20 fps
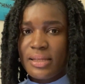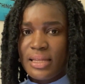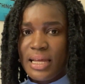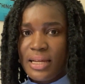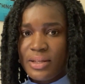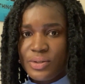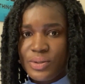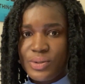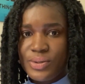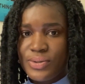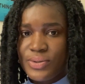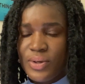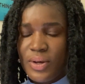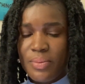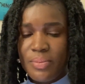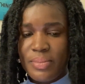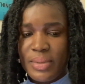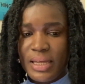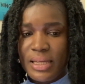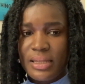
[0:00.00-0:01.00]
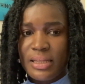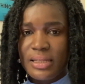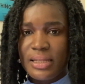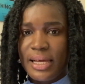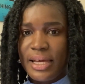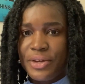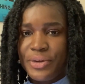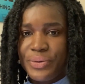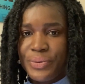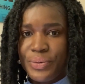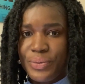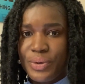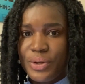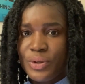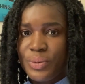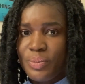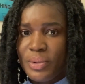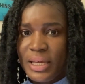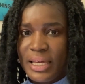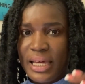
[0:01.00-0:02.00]
That does not mean that you're
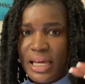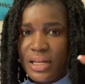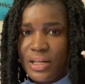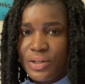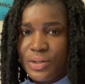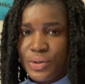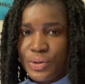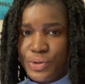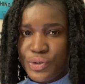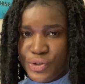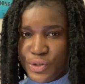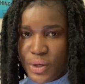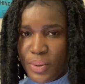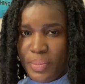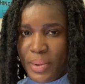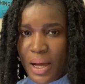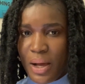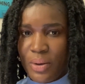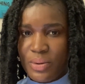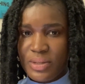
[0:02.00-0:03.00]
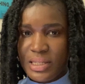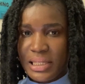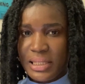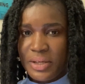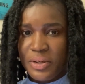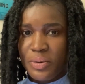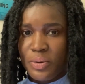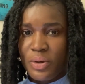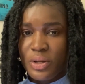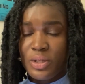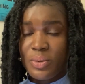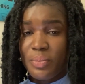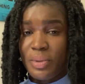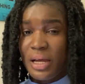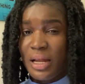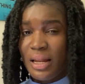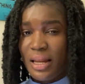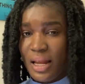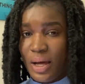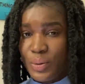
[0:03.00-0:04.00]
going to be getting a job outside and you're going to be
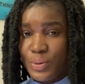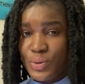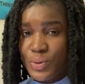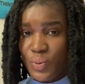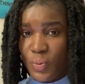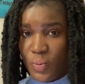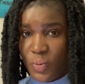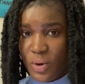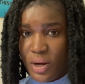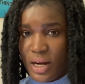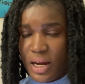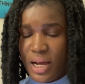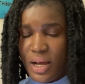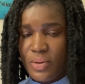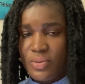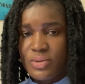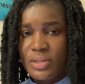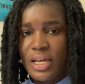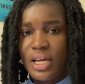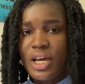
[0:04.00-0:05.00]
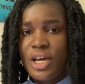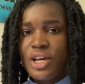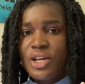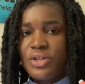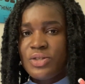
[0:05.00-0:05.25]
allowed to work outside.